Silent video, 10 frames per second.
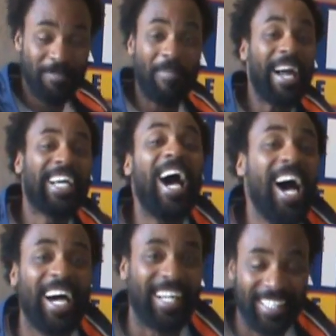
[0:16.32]
My
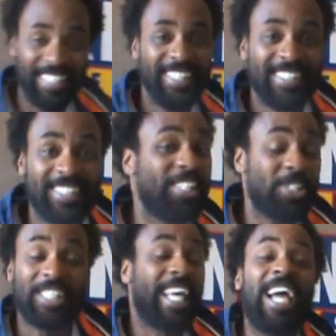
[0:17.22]
God! Just
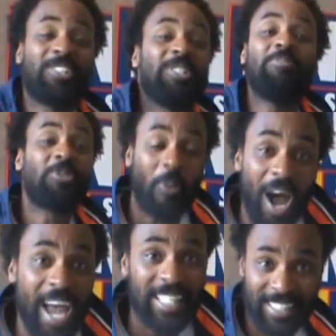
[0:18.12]
should have tasered him
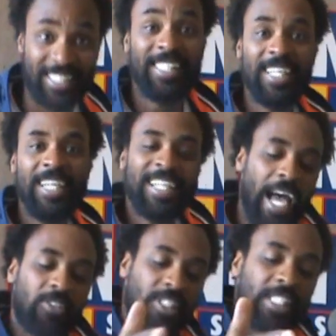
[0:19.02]
twice.
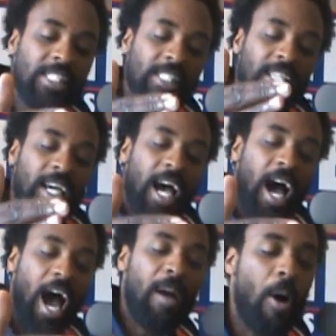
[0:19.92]
Now, see,
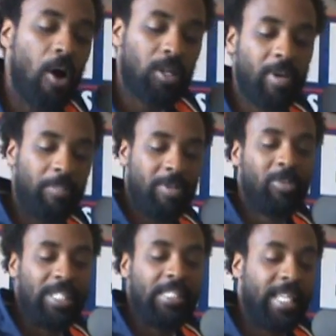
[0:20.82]
I'm all about people
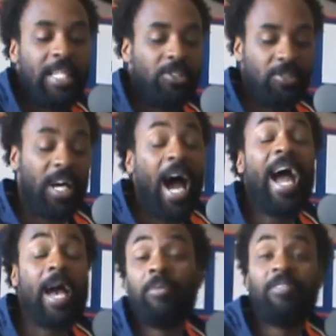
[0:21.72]
getting tasered. I
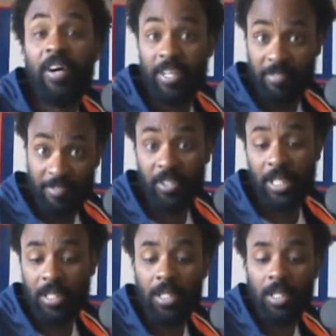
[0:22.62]
happen to find it funny.
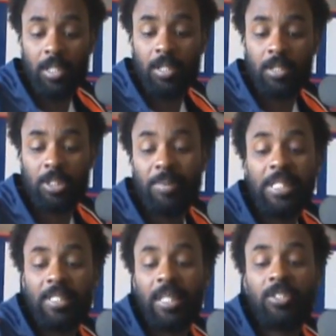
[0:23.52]
To me,
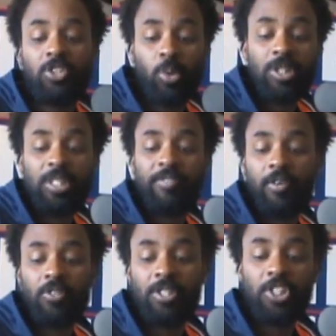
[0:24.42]
it's like the
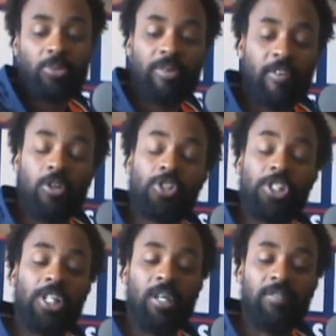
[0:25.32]
21st century
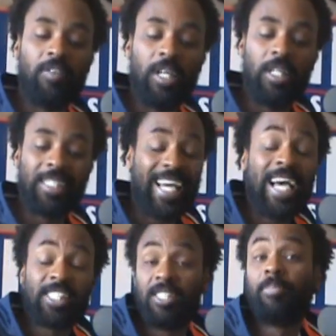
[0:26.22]
version of
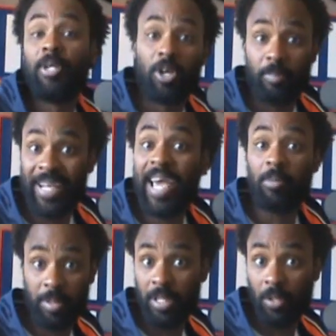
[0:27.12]
guys slipping on a banana
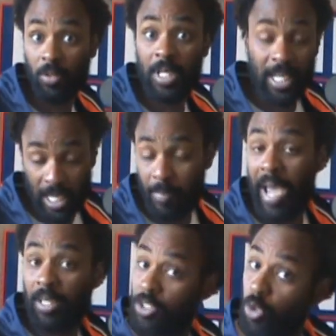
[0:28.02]
peel. Like
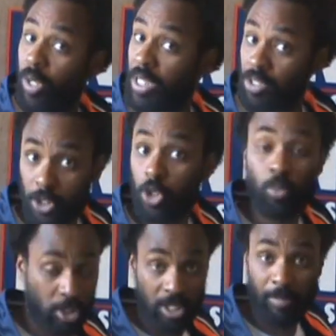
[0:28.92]
back in the 20s, a dude
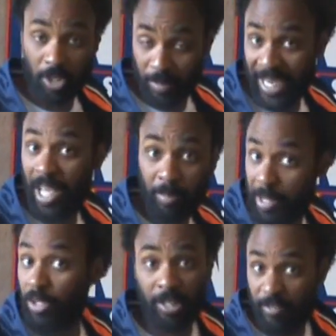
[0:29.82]
would slip on a banana
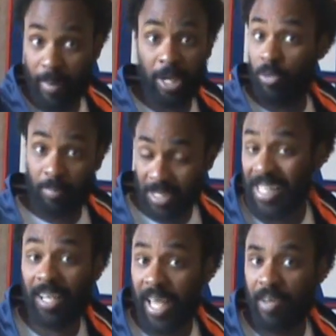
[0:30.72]
peel and everybody would bust
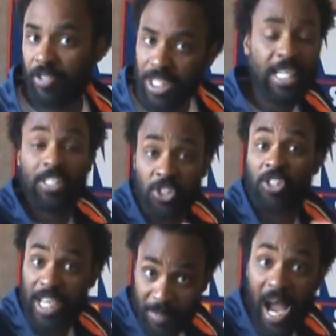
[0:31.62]
out laughing. It's the
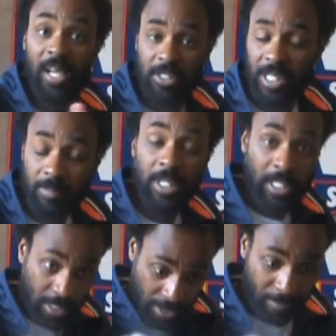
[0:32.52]
same concept,
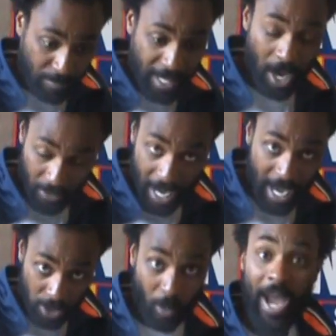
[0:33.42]
except now a
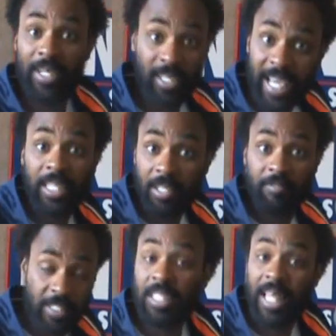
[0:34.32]
guy is riding the lightning,
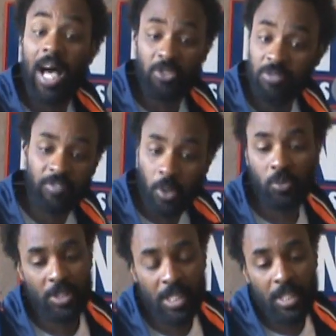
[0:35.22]
50,000 volts.